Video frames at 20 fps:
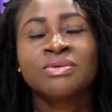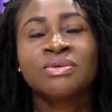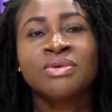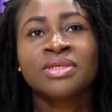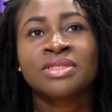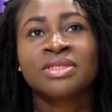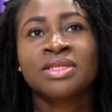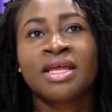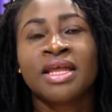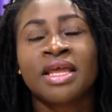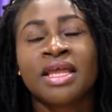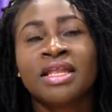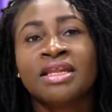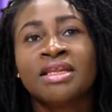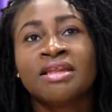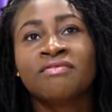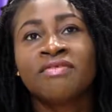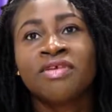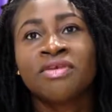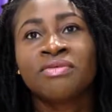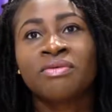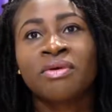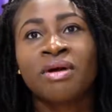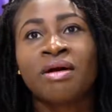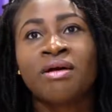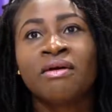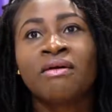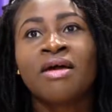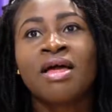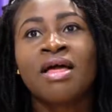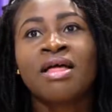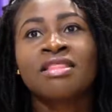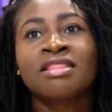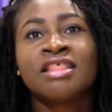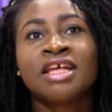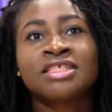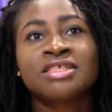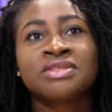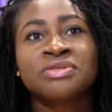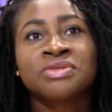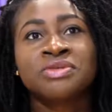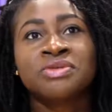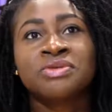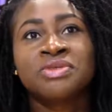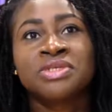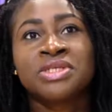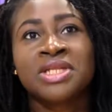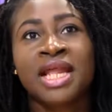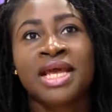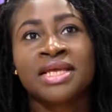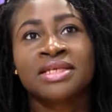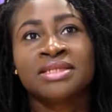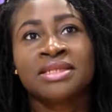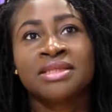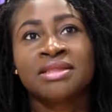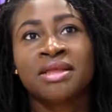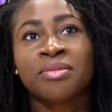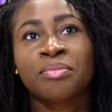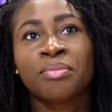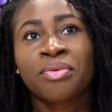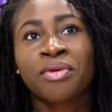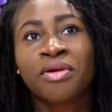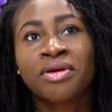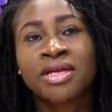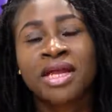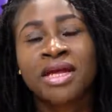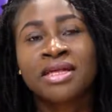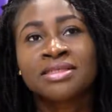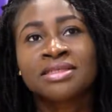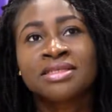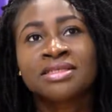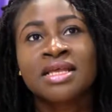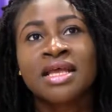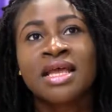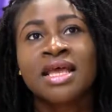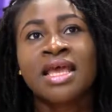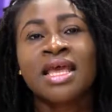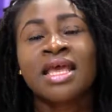who is the individual that is utilizing the product.